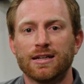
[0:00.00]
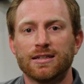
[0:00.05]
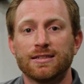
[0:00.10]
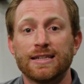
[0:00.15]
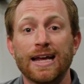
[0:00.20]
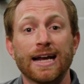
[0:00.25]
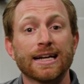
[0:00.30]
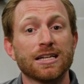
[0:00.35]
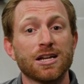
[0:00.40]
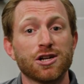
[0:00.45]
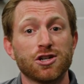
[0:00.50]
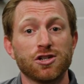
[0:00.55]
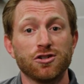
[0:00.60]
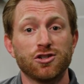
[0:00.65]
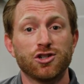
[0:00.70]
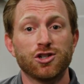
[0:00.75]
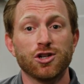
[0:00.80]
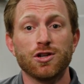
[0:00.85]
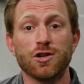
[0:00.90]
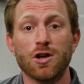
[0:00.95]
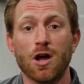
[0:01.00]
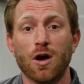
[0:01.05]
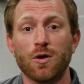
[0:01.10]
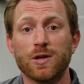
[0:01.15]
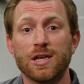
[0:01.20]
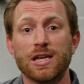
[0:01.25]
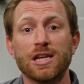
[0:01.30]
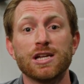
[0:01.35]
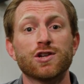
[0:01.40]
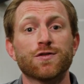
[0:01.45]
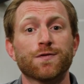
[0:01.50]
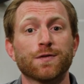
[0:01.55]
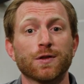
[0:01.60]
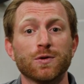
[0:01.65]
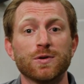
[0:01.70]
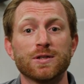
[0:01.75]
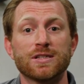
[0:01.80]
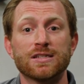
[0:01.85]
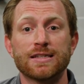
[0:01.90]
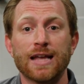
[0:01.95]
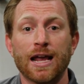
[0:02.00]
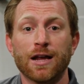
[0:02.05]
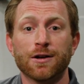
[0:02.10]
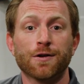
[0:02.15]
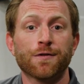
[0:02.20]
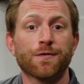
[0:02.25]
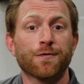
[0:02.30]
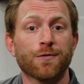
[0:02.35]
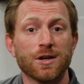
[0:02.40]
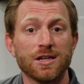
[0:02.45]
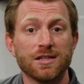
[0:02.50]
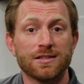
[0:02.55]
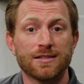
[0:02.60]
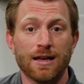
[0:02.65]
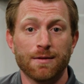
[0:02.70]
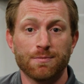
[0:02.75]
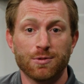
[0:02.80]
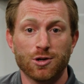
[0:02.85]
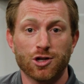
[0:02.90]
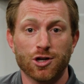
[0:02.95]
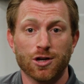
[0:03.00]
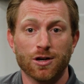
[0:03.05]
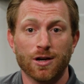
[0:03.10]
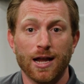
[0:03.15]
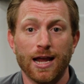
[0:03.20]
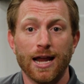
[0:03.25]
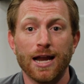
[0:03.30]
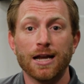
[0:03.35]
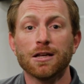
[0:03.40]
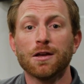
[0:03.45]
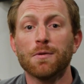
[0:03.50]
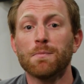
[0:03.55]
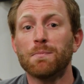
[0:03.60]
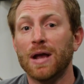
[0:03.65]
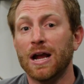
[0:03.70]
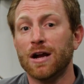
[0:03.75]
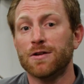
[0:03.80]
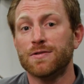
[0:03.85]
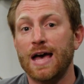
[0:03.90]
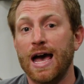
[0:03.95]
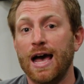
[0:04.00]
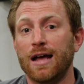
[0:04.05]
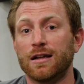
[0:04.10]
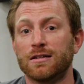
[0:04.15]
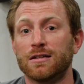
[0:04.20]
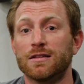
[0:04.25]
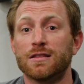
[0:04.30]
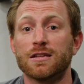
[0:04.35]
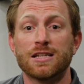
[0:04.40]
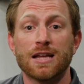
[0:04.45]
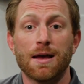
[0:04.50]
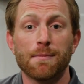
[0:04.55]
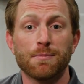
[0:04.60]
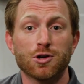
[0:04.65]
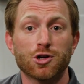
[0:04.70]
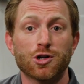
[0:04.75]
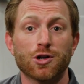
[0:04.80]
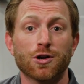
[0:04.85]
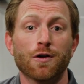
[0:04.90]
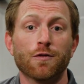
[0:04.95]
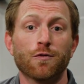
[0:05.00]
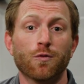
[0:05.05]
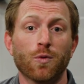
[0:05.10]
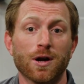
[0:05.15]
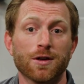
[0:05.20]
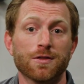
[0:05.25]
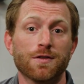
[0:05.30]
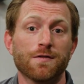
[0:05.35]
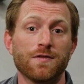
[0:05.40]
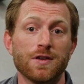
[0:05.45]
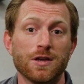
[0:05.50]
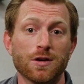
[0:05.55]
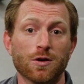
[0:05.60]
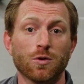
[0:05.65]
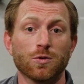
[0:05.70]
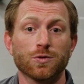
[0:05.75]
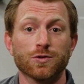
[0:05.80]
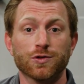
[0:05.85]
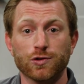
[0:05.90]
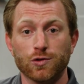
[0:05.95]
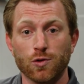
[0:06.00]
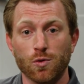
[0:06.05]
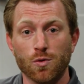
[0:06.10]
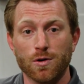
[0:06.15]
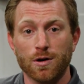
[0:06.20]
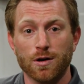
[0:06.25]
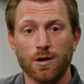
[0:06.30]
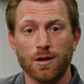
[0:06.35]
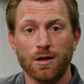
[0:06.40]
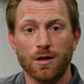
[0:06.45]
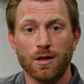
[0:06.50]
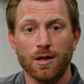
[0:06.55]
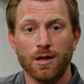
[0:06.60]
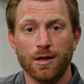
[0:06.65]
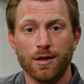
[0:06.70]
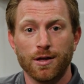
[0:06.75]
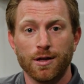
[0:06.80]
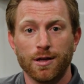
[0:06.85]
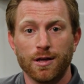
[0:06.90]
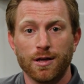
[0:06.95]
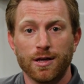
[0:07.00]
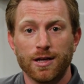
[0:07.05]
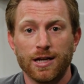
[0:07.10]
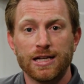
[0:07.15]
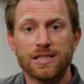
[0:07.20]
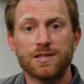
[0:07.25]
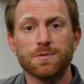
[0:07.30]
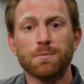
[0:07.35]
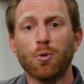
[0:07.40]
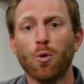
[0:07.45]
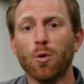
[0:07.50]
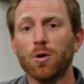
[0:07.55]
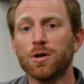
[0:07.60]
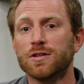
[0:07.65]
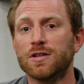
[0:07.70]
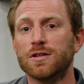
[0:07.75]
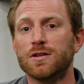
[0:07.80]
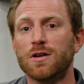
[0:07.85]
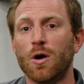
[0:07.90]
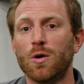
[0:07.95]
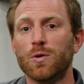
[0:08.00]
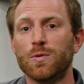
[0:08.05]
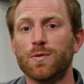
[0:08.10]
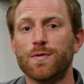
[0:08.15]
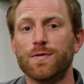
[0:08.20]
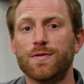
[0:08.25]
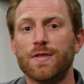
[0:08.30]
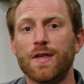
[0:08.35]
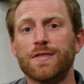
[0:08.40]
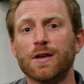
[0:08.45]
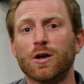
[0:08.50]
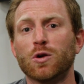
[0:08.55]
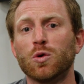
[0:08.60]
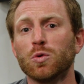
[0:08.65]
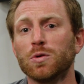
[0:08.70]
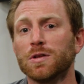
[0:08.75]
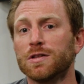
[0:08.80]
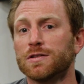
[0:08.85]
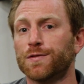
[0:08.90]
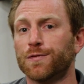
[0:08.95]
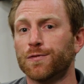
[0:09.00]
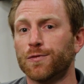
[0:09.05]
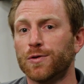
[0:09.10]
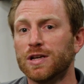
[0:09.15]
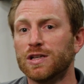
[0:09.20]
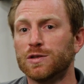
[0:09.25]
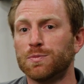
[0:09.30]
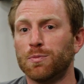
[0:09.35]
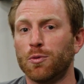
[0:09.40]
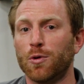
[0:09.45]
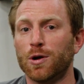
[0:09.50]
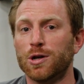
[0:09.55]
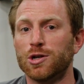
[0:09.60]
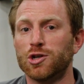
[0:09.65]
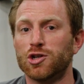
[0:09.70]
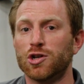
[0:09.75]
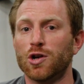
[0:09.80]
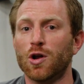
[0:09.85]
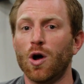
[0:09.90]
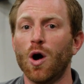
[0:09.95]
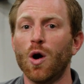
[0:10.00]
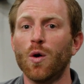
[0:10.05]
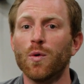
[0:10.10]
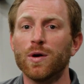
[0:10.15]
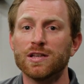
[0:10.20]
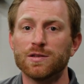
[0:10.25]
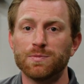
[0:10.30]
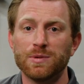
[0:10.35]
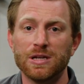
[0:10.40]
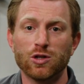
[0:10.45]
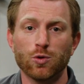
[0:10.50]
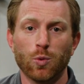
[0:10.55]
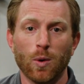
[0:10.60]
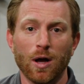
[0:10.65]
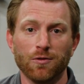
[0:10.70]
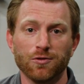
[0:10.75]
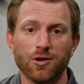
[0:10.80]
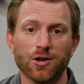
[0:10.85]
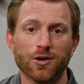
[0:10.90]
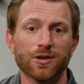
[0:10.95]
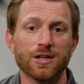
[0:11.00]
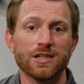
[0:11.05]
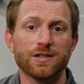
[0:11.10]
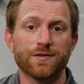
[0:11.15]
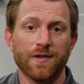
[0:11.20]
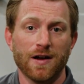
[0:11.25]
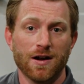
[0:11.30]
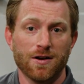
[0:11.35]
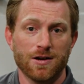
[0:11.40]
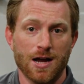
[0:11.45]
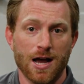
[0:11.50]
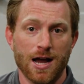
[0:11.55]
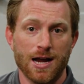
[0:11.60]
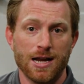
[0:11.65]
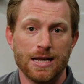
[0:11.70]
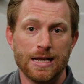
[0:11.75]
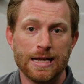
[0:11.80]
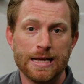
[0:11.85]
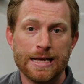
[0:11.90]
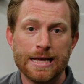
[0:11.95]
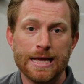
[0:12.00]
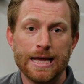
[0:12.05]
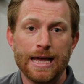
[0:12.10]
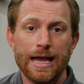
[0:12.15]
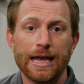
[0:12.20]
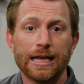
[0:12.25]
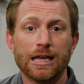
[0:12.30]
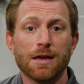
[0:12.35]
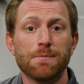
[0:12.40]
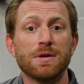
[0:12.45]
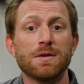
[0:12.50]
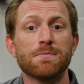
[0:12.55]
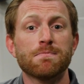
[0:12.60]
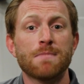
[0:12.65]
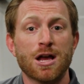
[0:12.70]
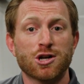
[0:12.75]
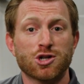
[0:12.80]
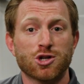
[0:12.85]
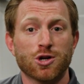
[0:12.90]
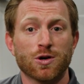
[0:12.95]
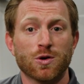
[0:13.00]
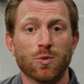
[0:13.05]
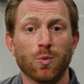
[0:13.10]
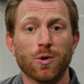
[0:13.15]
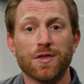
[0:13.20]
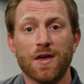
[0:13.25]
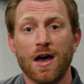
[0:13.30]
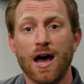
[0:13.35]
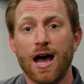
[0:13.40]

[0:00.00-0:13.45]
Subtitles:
Technicians should know each fluid's standard freeze temperature and compare that to the temperature of where the vehicle is stored. It's important to note that the coolant's freeze point should always be 12 degrees Fahrenheit and can be measured with a